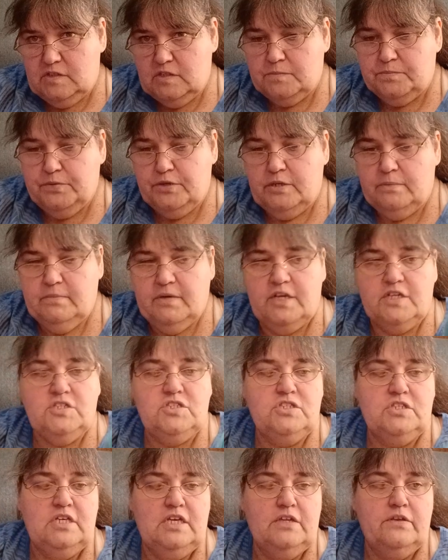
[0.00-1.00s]
is pretty
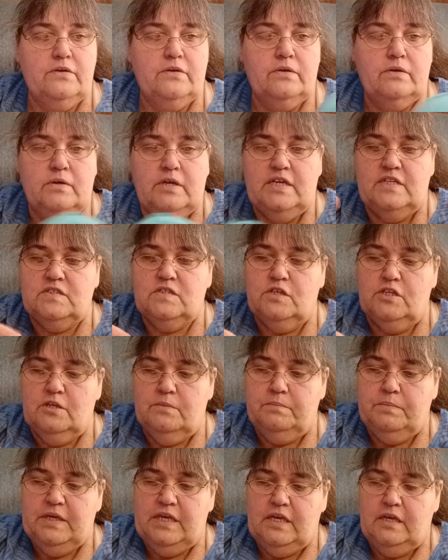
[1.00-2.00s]
much it's going to
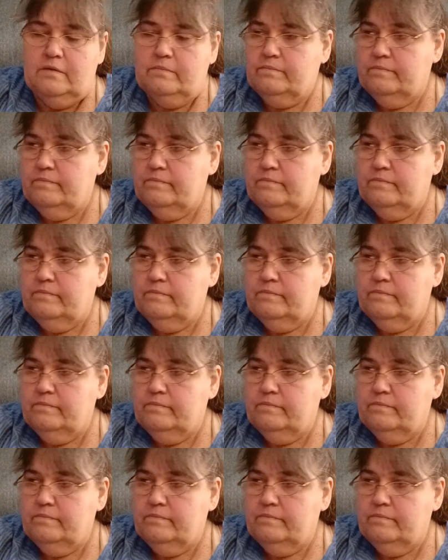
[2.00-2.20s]
be